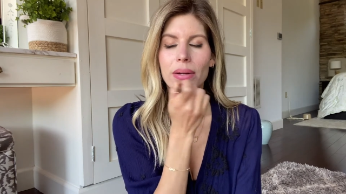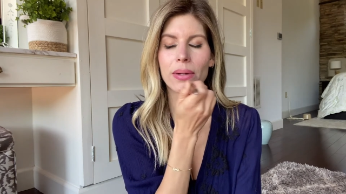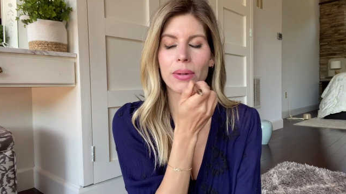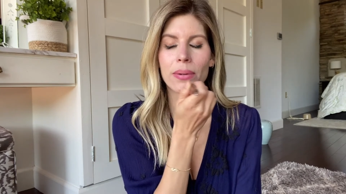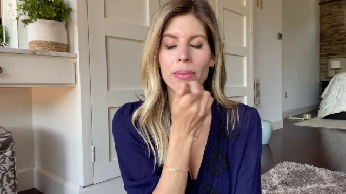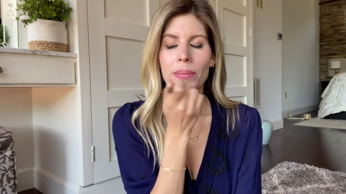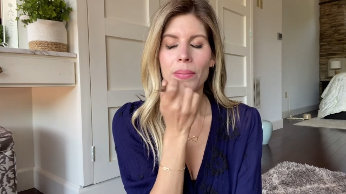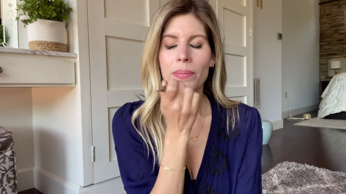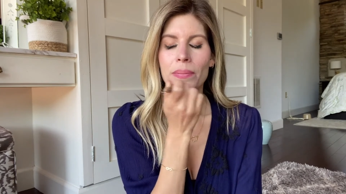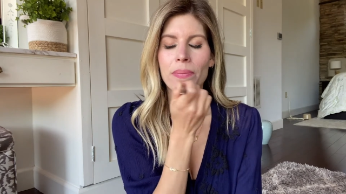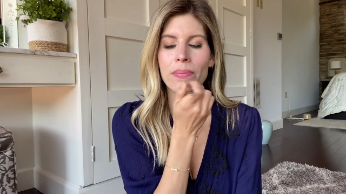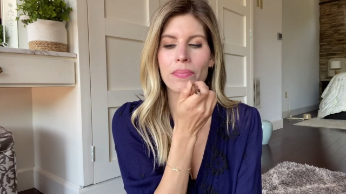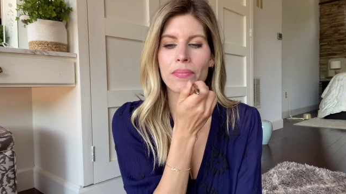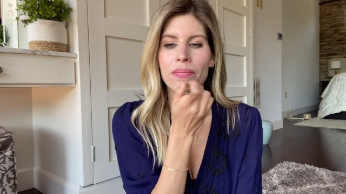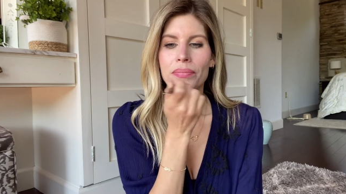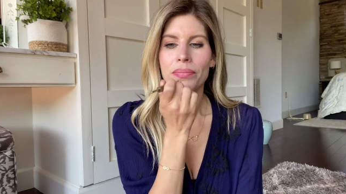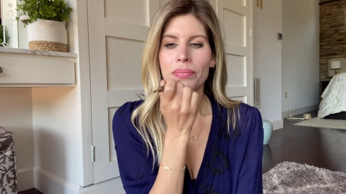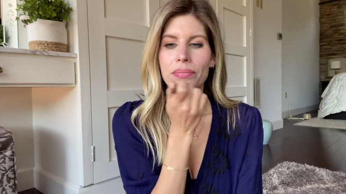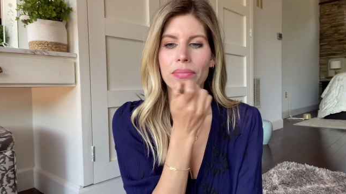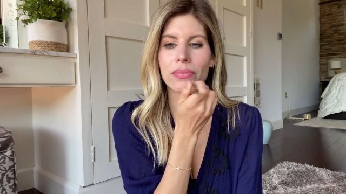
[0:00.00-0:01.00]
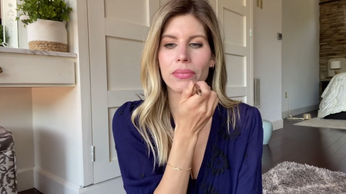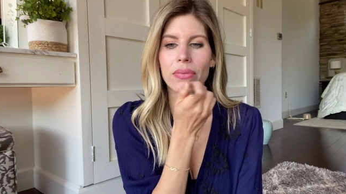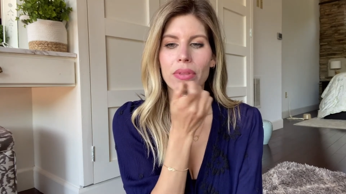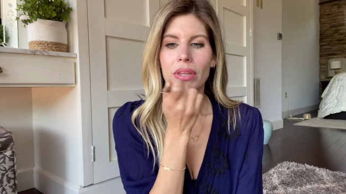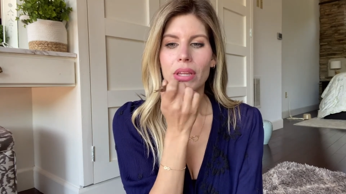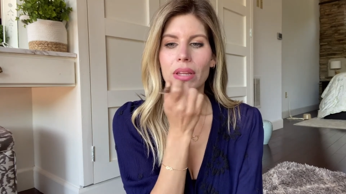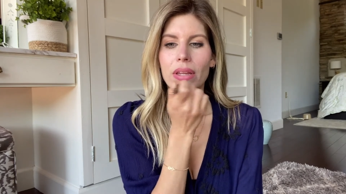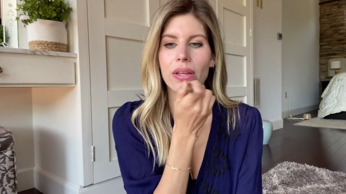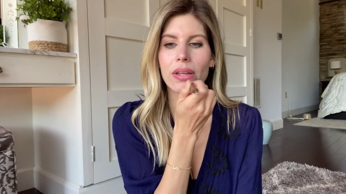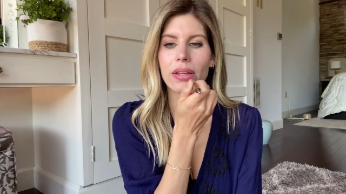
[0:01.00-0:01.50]

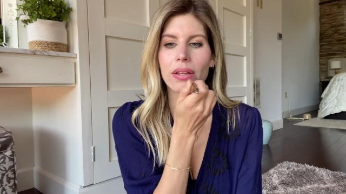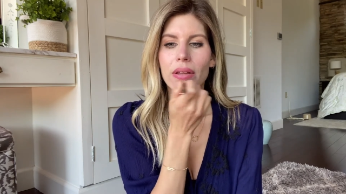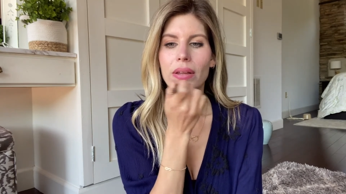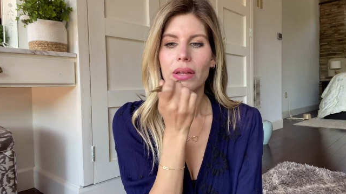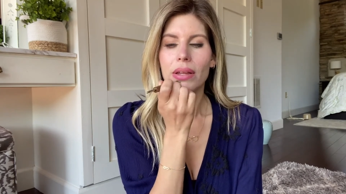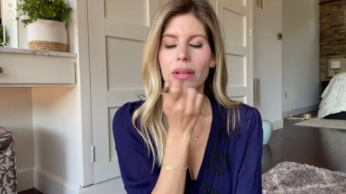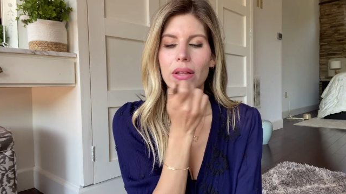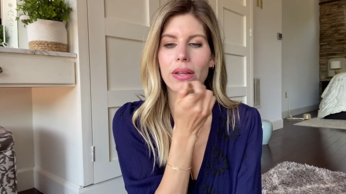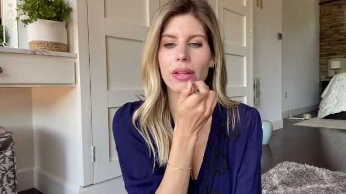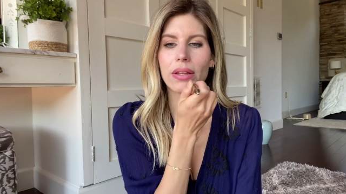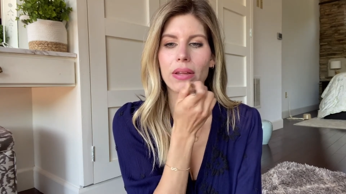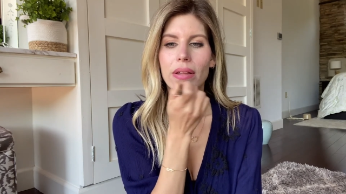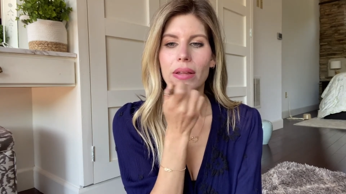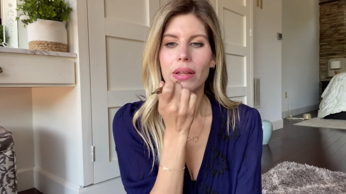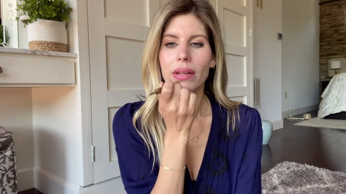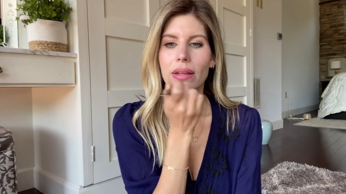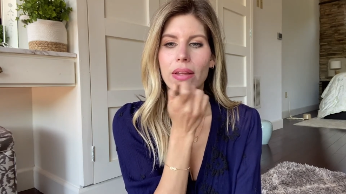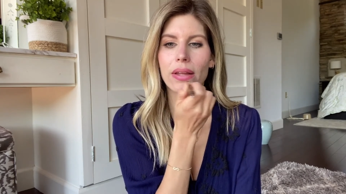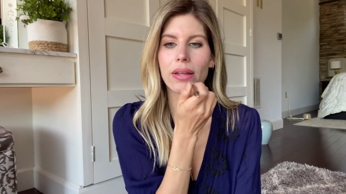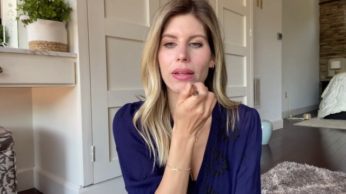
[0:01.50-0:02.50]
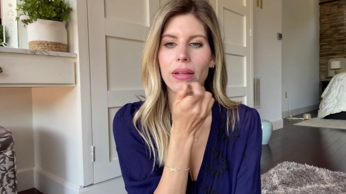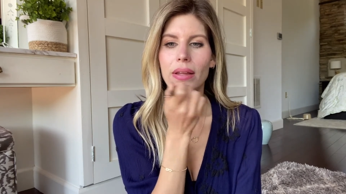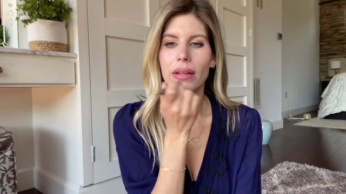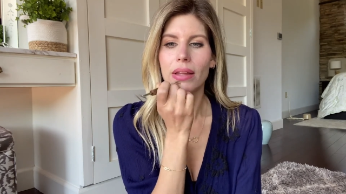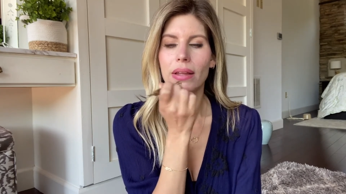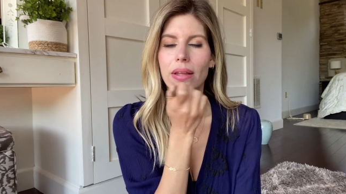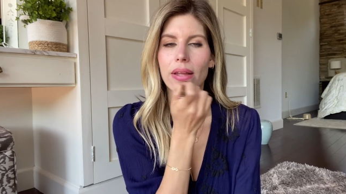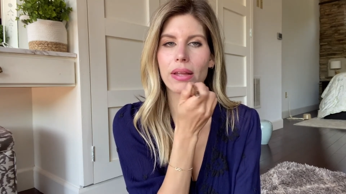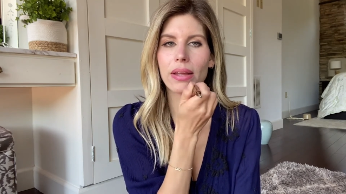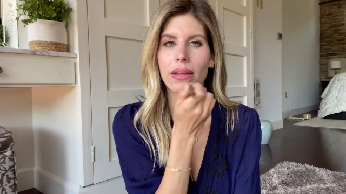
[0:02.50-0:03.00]

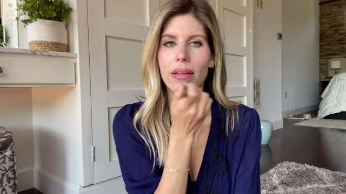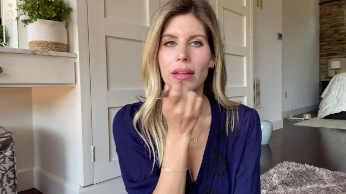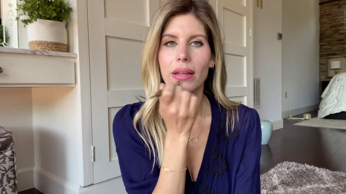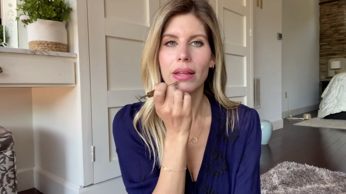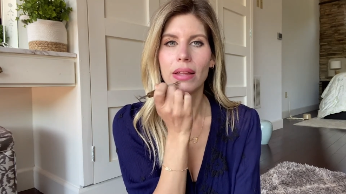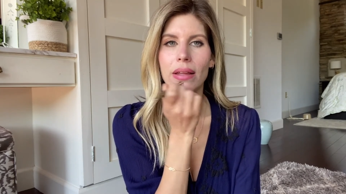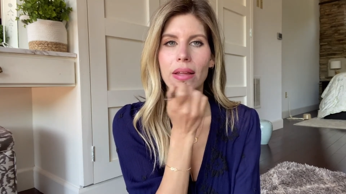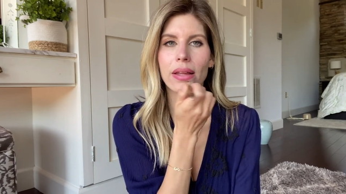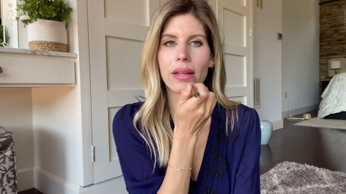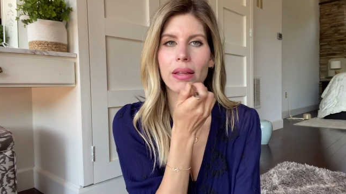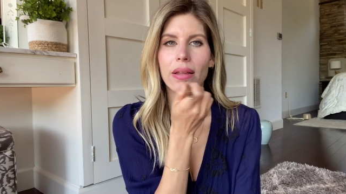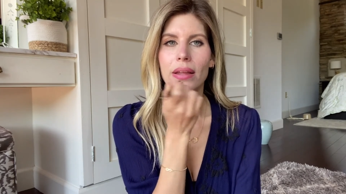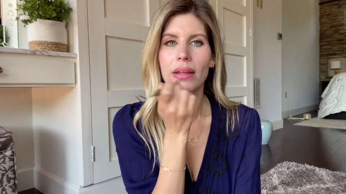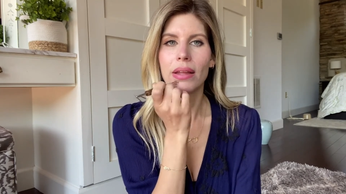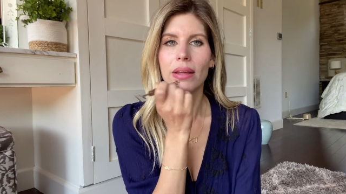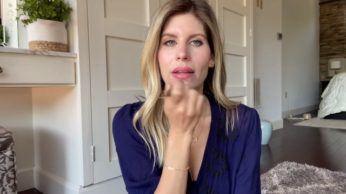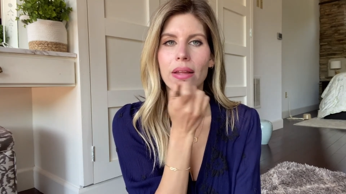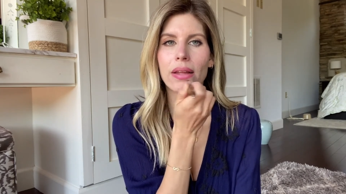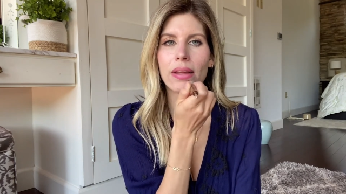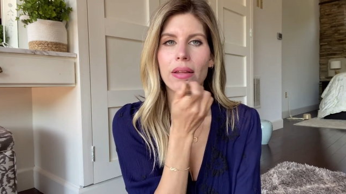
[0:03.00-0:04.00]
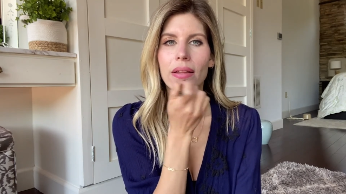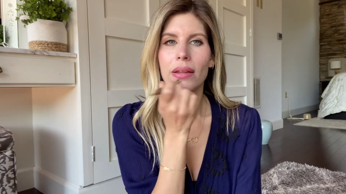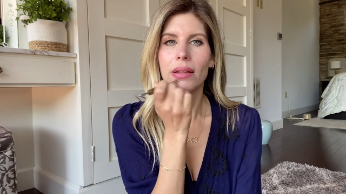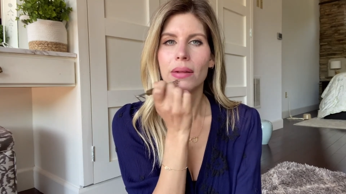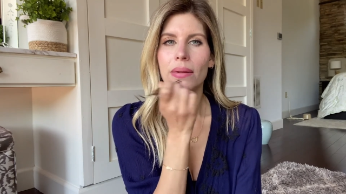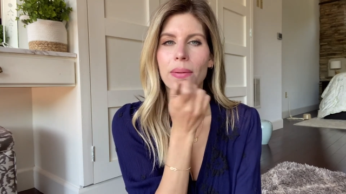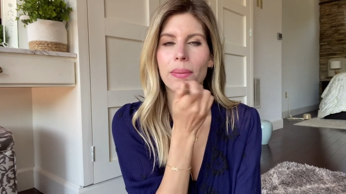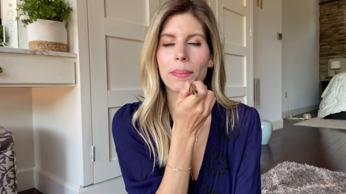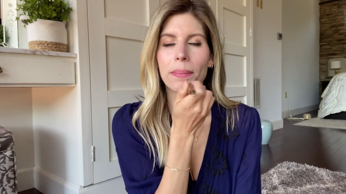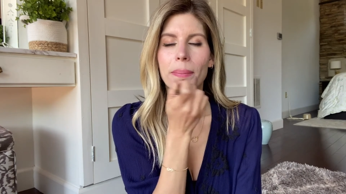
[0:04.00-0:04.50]

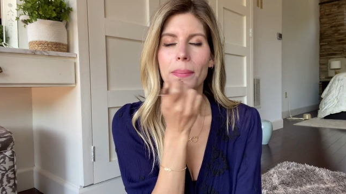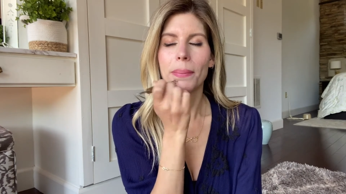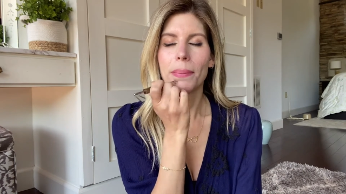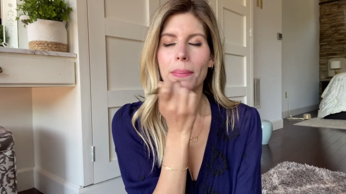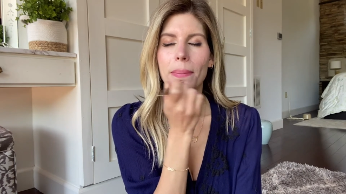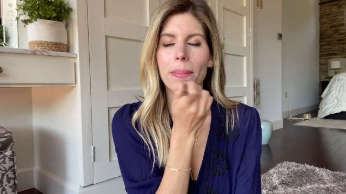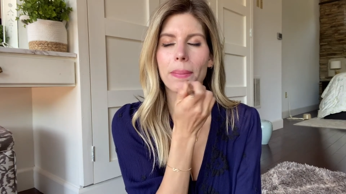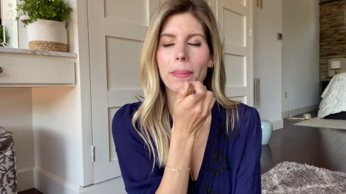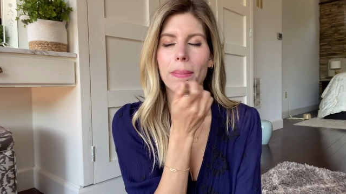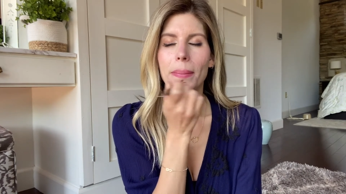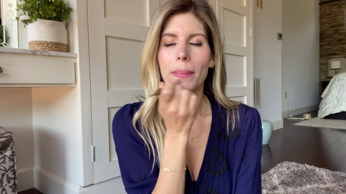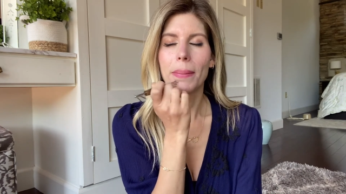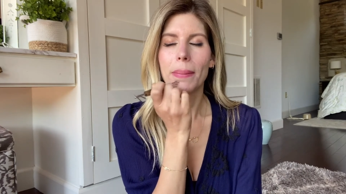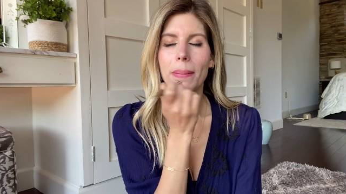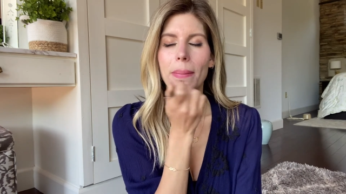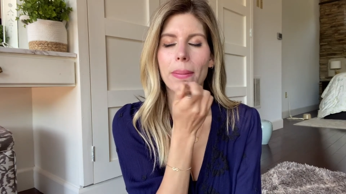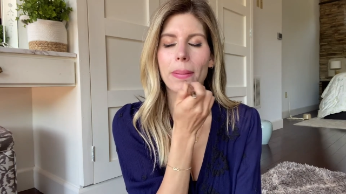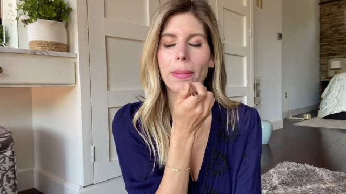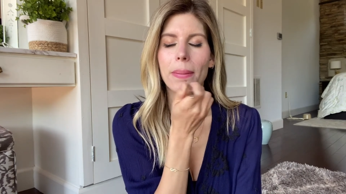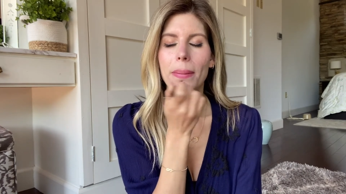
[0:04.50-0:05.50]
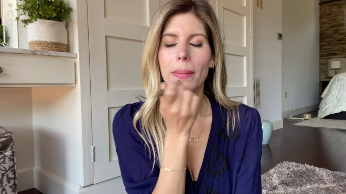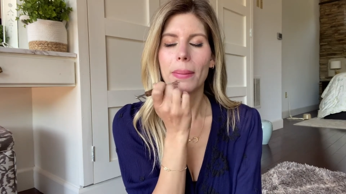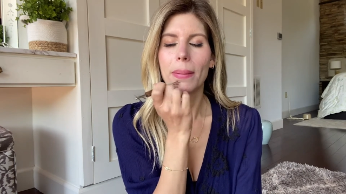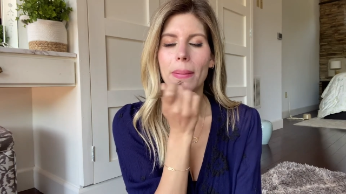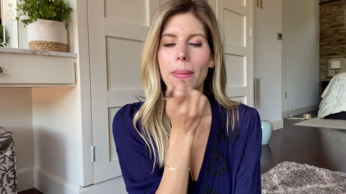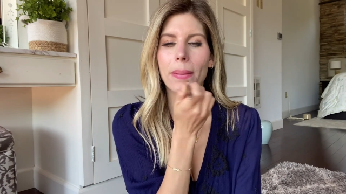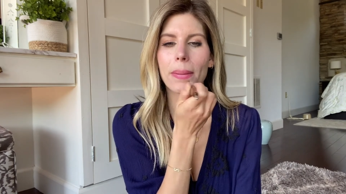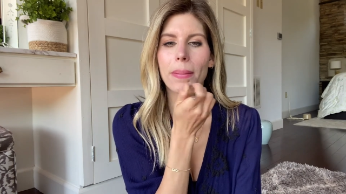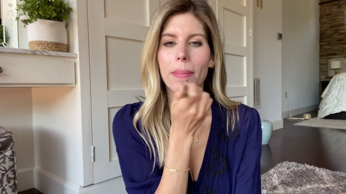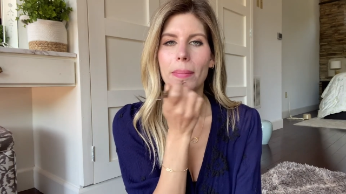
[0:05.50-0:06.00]

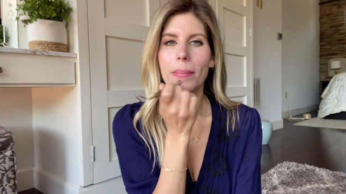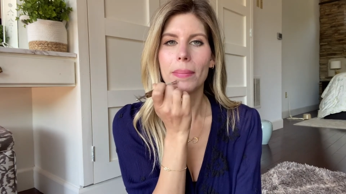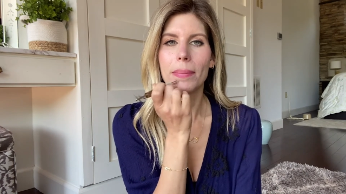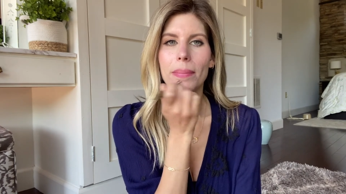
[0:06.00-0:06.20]
Nothing is said.